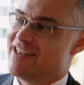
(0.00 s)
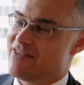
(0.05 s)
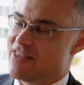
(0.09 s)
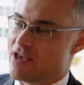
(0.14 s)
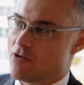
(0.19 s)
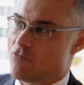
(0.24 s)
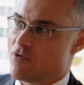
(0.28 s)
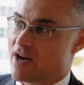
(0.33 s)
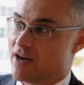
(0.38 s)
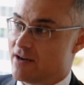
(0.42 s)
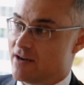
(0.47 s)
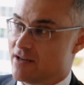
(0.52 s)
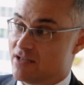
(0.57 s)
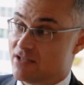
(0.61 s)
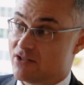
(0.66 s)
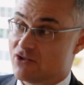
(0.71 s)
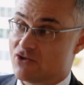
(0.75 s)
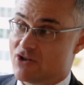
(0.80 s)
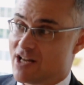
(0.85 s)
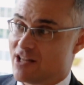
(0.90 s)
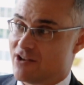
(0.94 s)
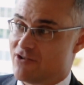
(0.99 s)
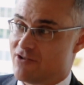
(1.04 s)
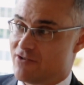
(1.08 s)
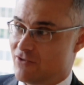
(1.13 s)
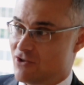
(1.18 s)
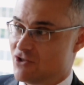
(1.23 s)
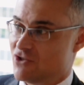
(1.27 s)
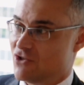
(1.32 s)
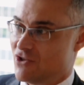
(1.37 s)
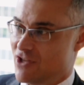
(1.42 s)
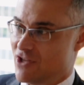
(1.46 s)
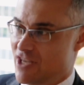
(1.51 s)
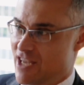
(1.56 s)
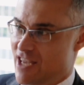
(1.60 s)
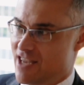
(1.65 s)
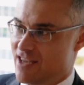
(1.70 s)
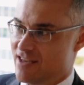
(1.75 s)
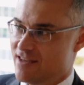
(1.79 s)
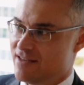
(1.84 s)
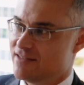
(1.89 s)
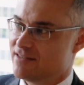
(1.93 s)
They run it in Australia every 2
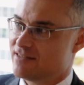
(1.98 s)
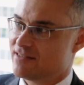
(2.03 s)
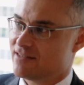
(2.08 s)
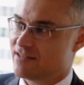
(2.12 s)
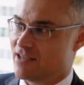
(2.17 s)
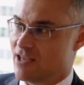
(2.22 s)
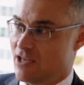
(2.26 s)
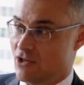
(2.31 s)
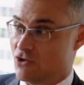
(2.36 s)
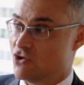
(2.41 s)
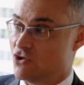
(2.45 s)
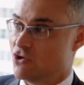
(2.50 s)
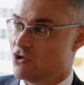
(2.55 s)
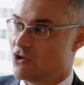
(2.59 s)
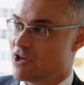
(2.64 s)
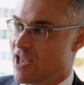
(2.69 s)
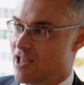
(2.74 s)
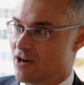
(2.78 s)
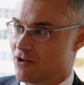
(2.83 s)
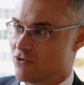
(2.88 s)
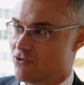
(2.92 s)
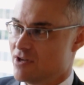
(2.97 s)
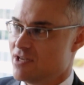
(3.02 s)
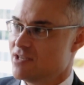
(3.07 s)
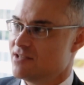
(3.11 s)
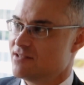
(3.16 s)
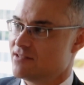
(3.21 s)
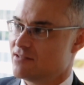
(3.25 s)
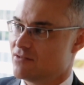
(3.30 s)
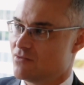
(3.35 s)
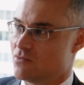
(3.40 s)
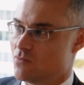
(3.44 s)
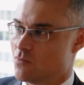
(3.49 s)
years in two categories.